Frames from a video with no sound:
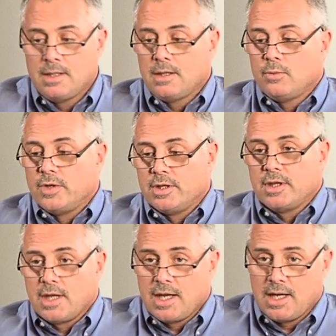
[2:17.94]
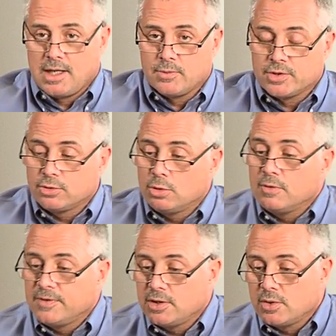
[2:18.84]
with a with two
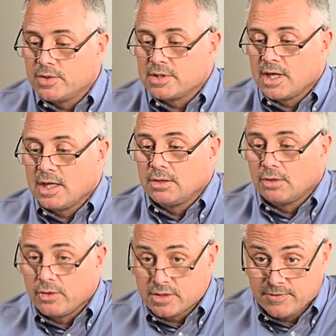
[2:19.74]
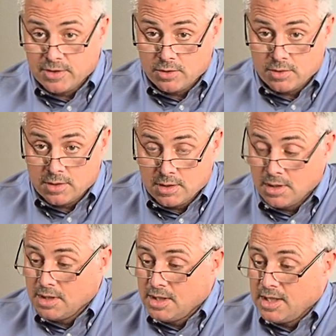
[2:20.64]
views, a gross view
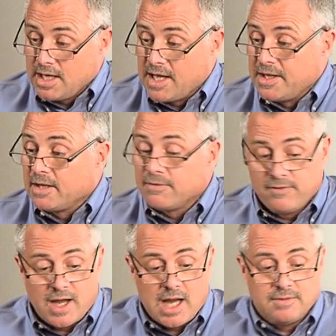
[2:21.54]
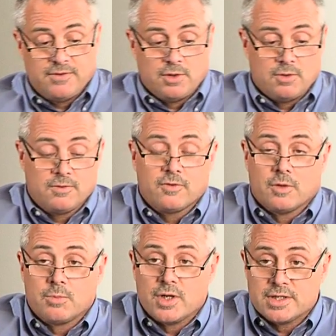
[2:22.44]
and then a fine view for
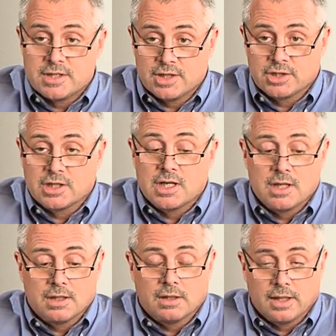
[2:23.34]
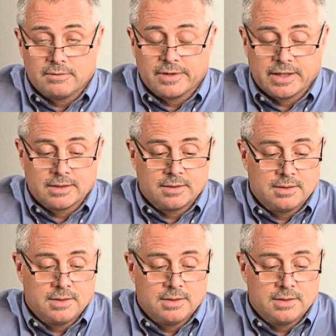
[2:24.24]
precision leveling.